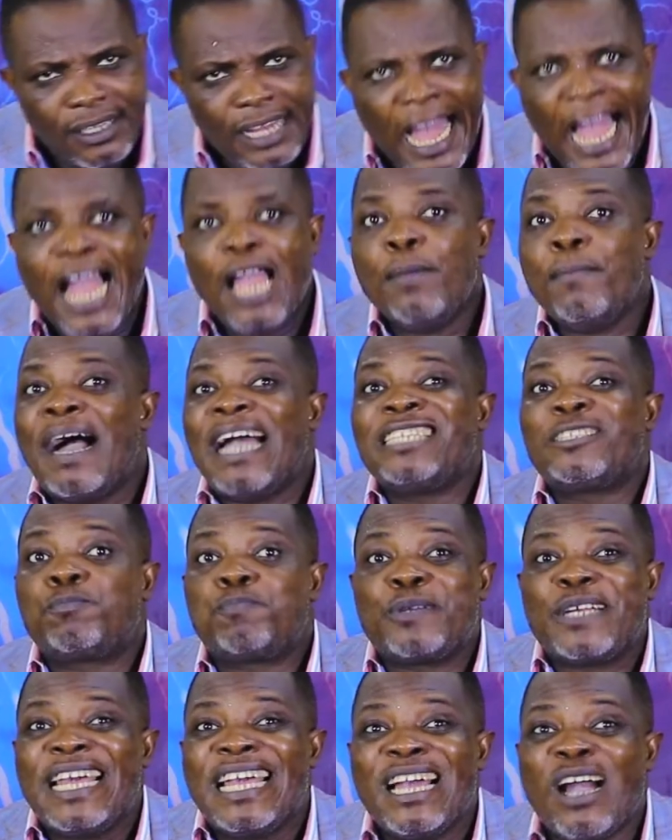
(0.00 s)
I might
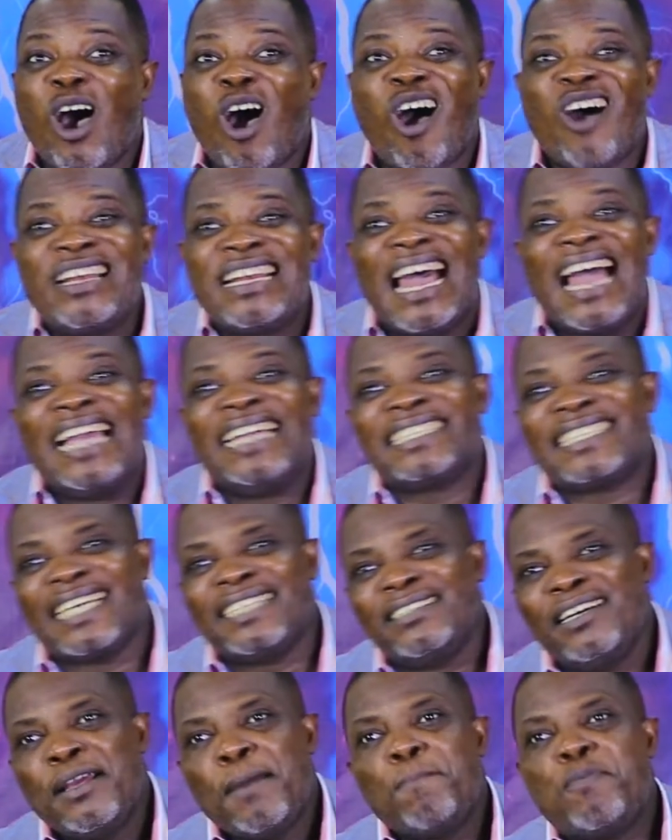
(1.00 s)
pray all night
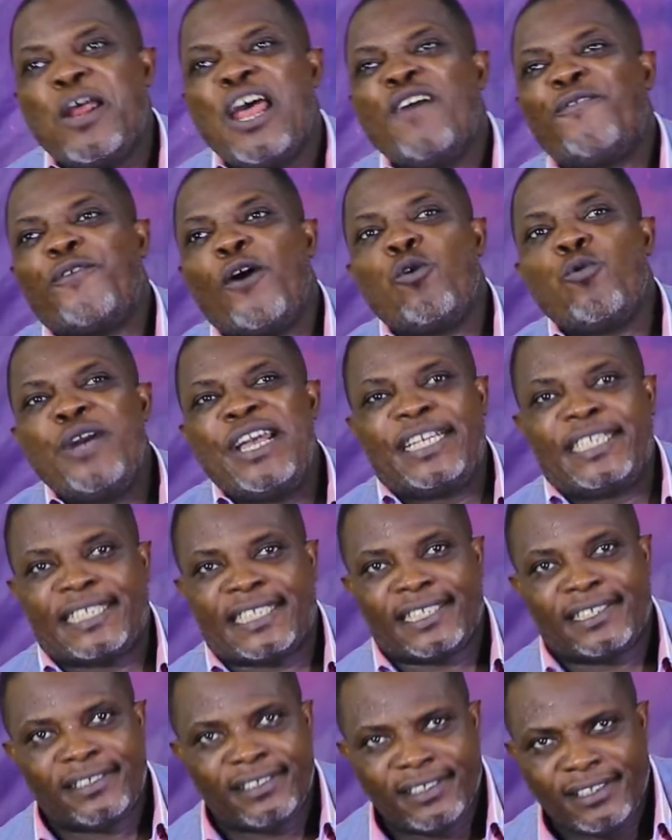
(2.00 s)
and pray for
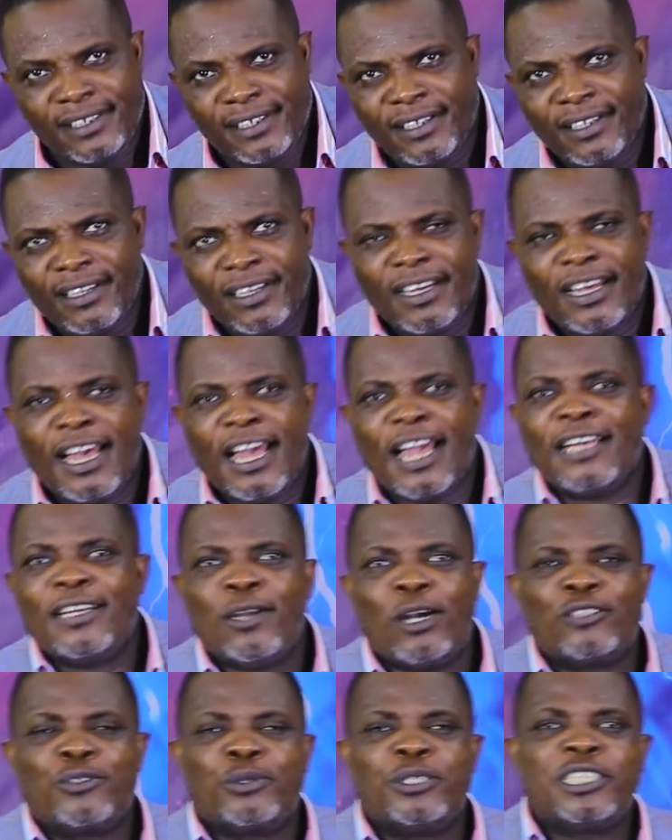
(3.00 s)
weeks and
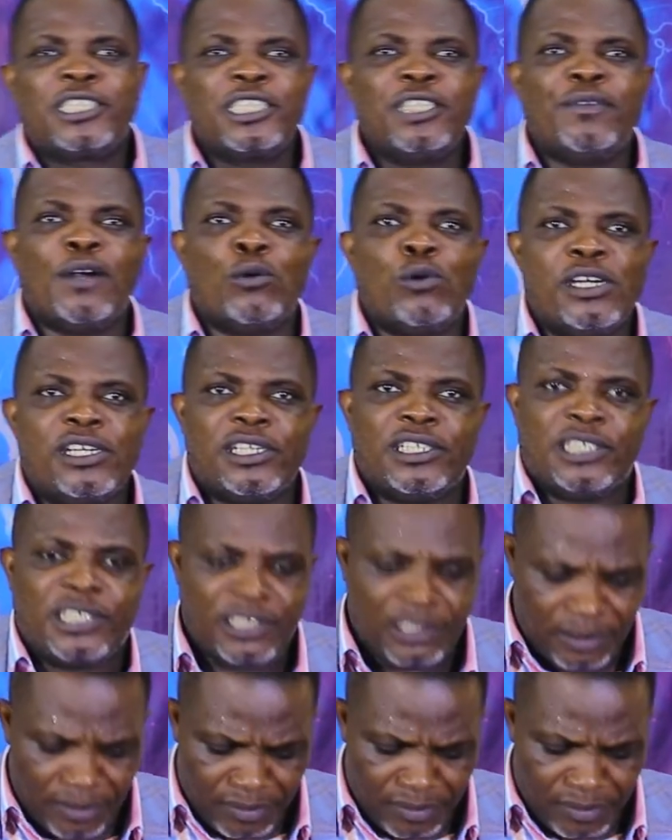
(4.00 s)
not receive a word.